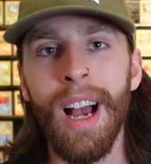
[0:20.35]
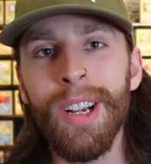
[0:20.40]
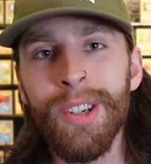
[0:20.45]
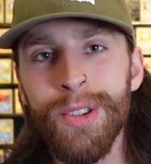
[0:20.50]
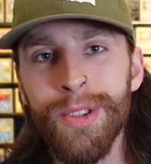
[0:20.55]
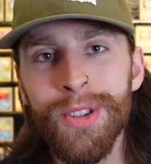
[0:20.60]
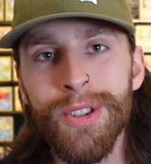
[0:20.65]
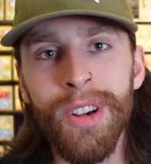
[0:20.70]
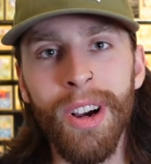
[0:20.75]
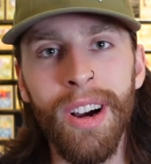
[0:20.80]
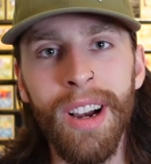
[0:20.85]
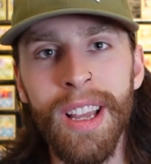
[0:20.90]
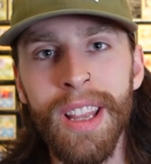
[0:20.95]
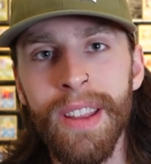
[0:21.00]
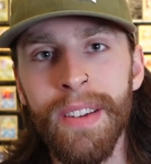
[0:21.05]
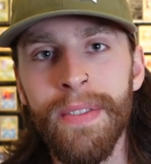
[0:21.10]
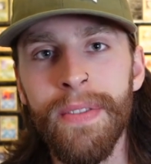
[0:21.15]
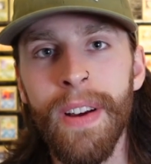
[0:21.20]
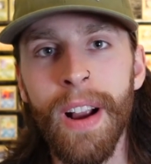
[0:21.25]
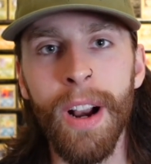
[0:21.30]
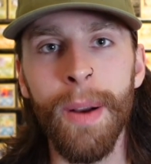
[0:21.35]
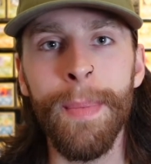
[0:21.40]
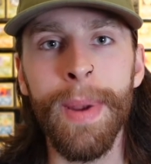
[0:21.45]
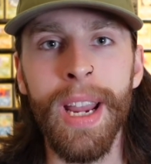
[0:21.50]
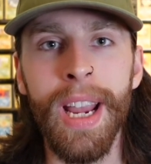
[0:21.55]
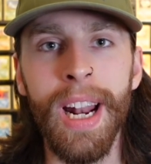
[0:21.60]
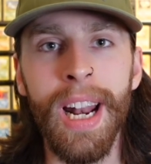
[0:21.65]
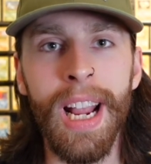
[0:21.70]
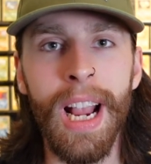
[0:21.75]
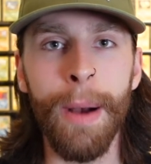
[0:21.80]
As you saw in the very
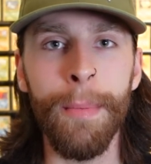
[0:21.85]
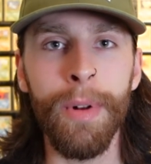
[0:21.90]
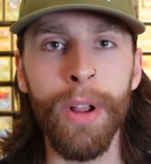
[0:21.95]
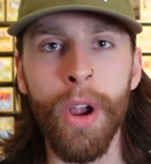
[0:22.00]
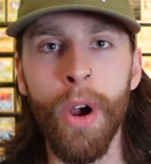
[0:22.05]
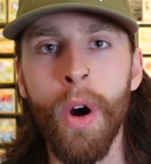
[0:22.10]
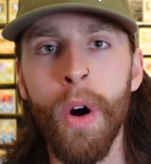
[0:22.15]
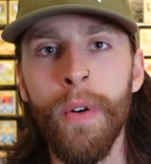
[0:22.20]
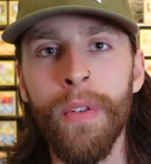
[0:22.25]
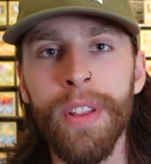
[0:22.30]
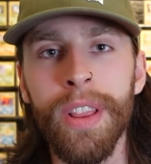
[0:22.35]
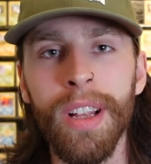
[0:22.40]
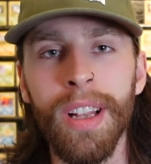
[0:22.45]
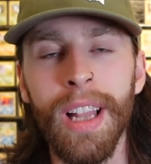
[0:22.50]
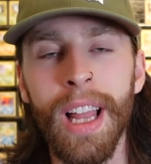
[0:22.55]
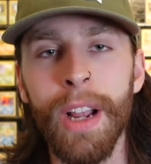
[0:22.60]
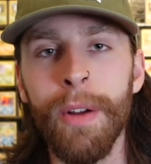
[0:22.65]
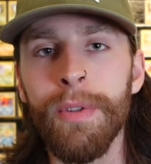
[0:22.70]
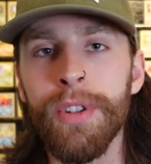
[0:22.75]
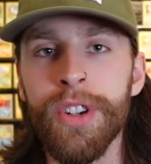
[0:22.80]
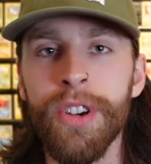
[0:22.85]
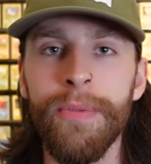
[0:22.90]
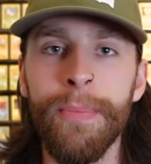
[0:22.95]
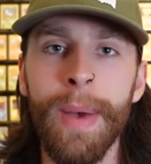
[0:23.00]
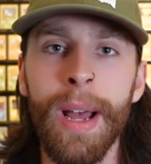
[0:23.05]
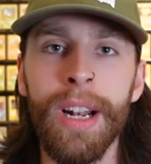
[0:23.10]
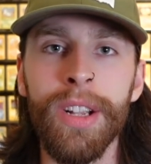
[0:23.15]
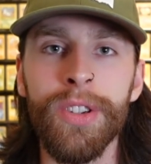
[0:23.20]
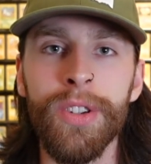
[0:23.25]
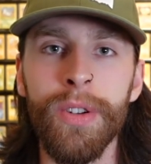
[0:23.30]
beginning, I'm going to go over the language of
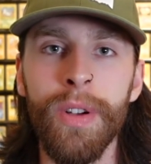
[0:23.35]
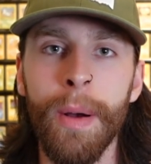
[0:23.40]
MetaZoo.